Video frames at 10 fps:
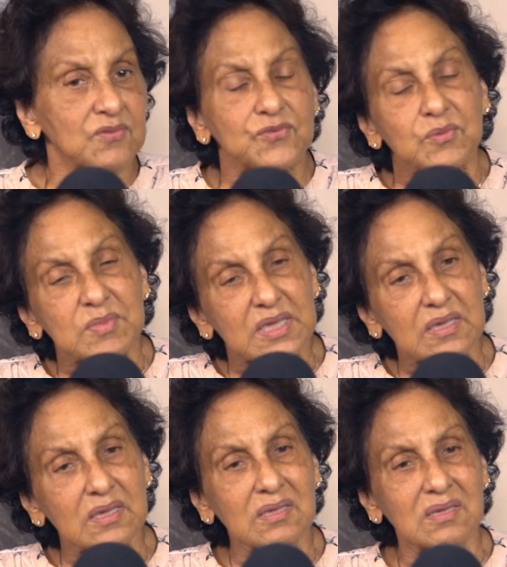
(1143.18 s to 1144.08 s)
For
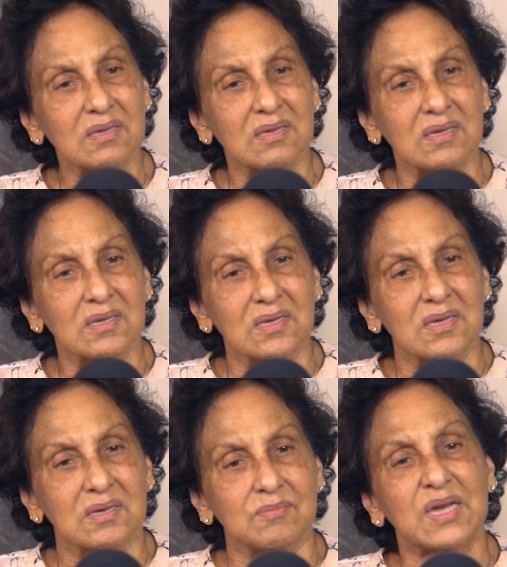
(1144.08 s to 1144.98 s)
me,
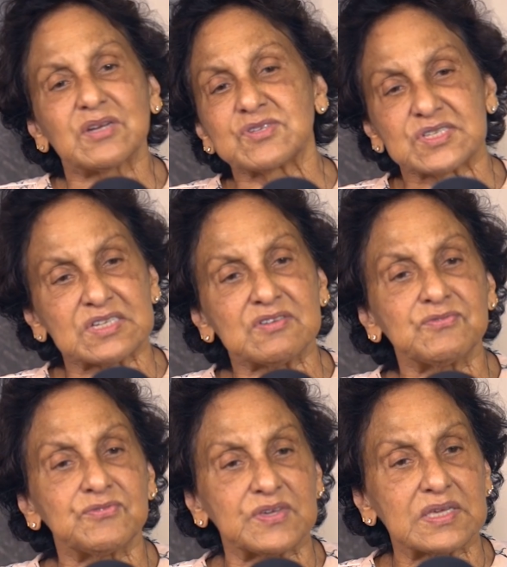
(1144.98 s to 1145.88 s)
my Christian
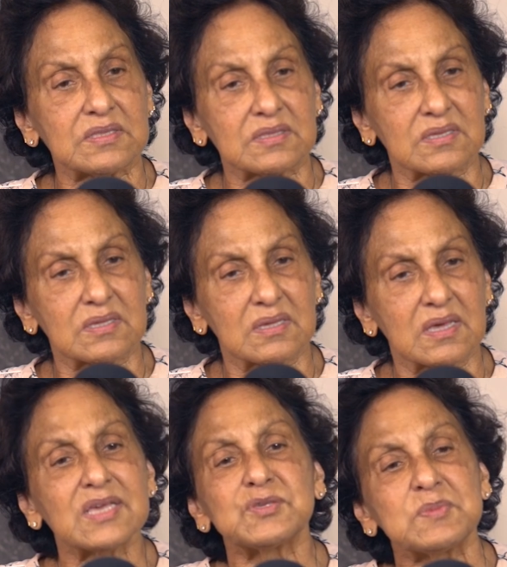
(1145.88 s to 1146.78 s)
faith
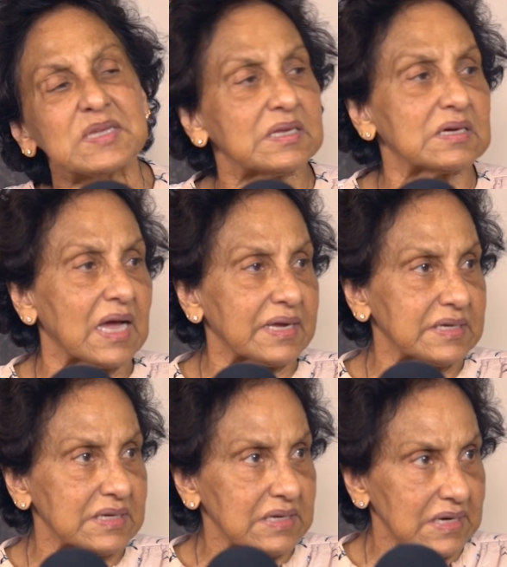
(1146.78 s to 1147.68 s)
has been a
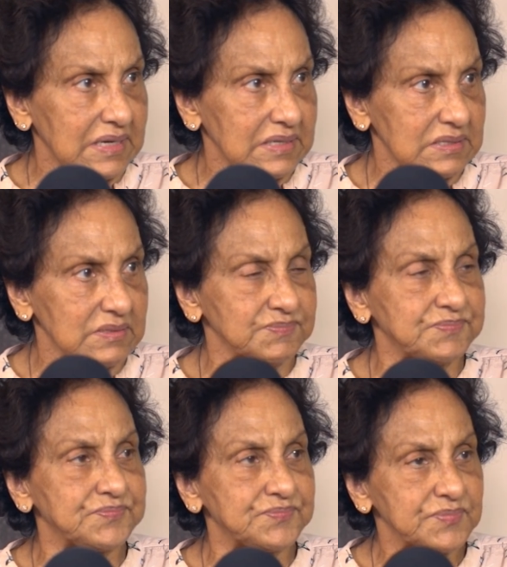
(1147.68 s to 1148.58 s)
guiding line.
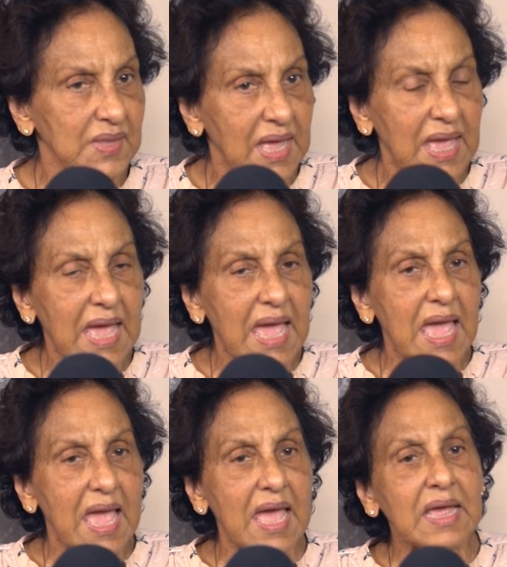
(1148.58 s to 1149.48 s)

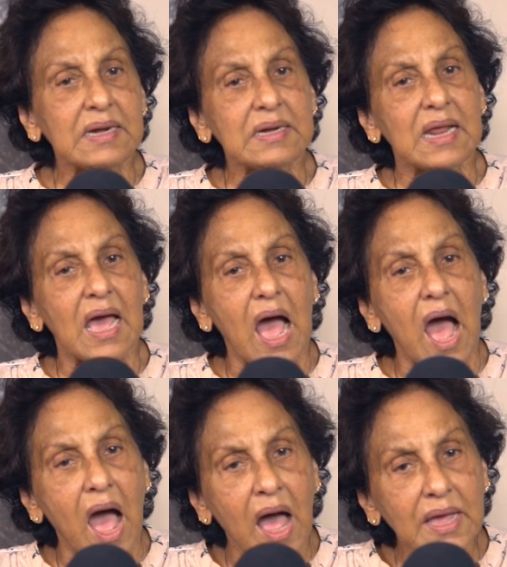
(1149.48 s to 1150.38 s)
And
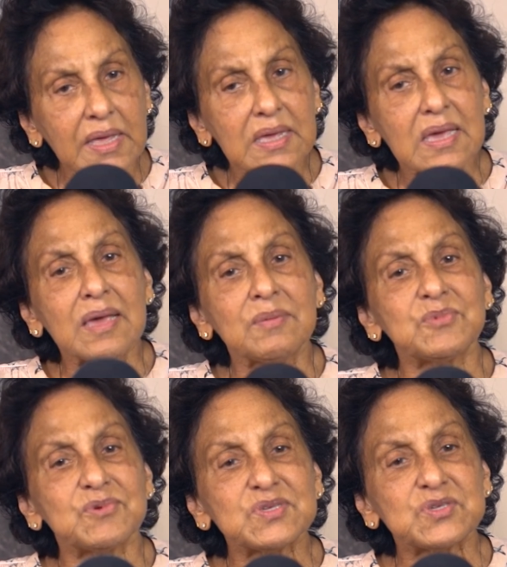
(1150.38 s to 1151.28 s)
I am
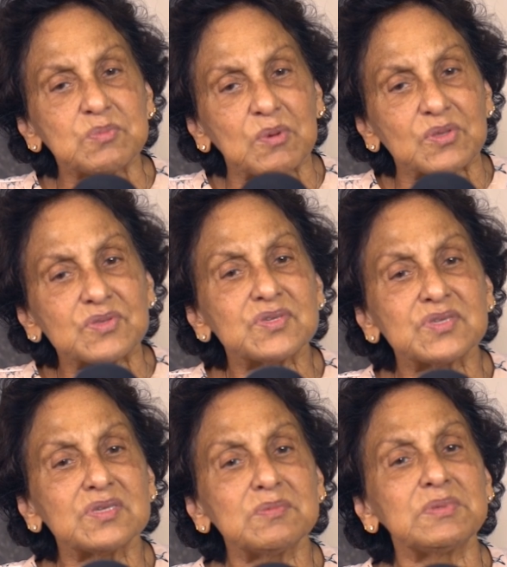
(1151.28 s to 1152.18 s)

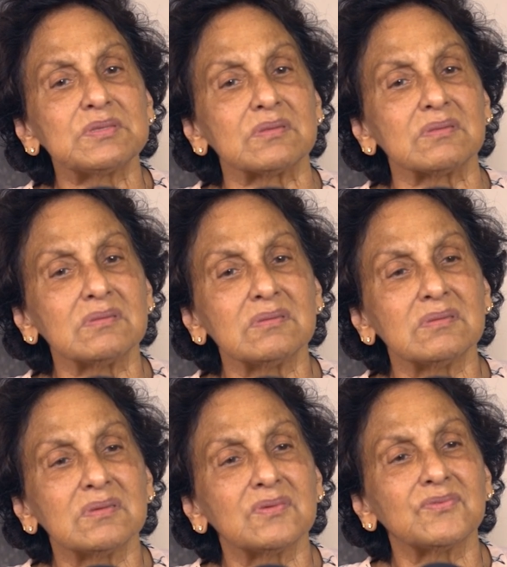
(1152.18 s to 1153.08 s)
responsible
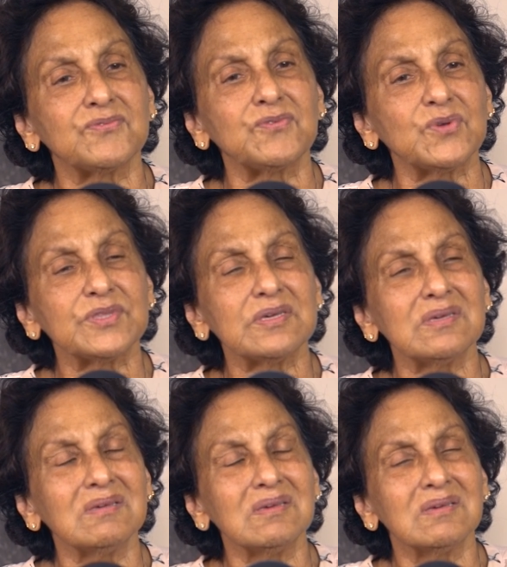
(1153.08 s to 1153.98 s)
for
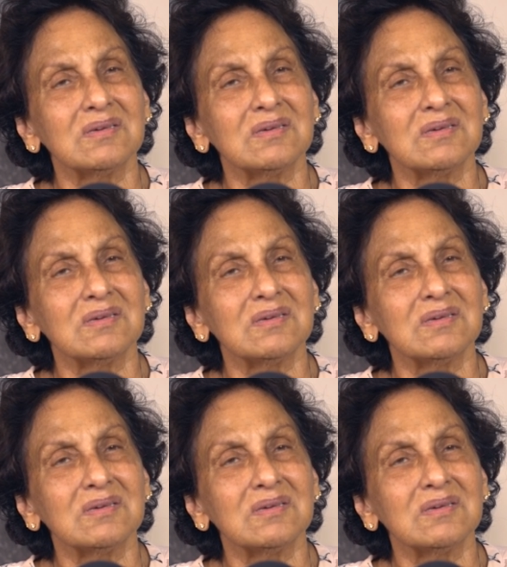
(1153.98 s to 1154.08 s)
the